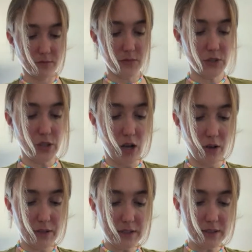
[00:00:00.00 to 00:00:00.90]
she
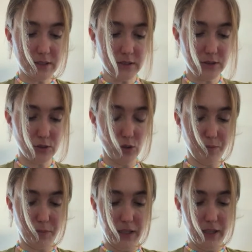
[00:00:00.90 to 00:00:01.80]
always told
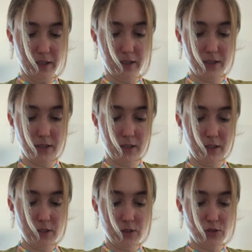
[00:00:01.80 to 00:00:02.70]
me
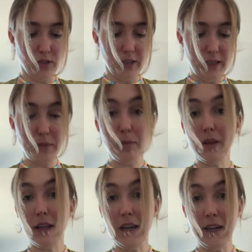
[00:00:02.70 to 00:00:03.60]
to lick my
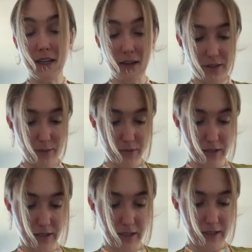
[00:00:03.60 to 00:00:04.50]
plate after I'm
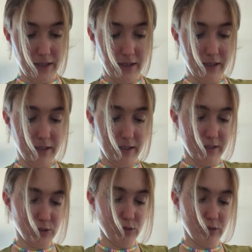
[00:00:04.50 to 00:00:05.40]
done eating
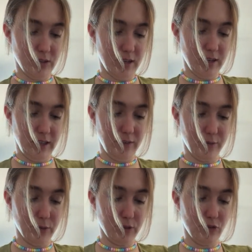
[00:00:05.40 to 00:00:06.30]
and to not leave
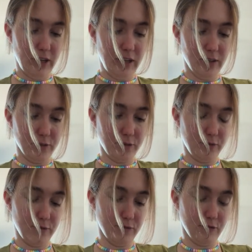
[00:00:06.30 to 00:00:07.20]
one grain of
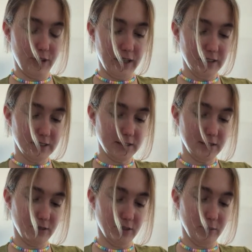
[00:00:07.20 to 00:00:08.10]
rice
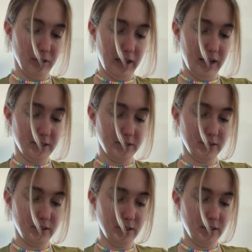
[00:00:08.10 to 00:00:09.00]
on the plate
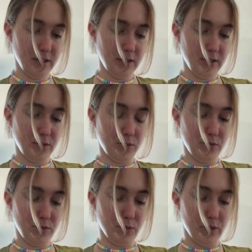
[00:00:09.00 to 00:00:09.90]

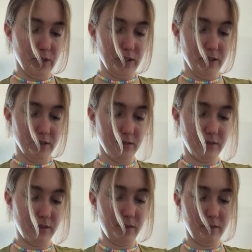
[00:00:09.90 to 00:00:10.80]
or
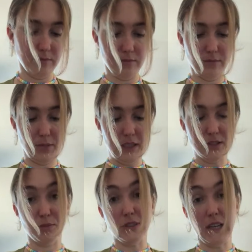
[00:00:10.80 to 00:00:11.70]
piece
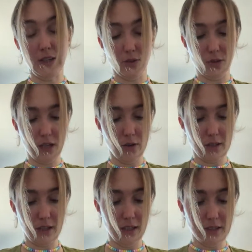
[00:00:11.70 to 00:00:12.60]
of potato in our
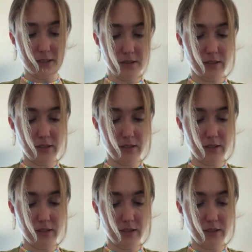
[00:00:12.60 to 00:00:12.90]
case.